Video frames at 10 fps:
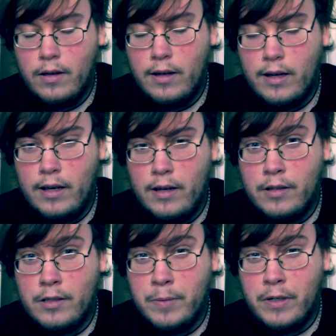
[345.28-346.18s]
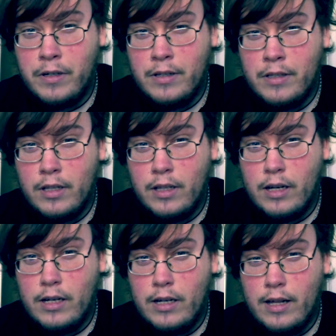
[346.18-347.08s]
I had experienced a lot
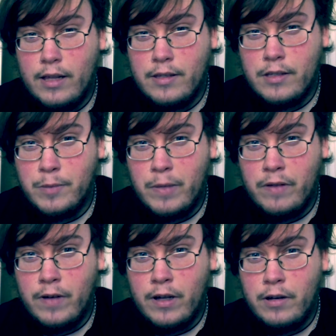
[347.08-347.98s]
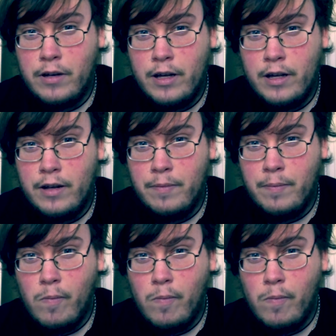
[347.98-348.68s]
of death since my father died,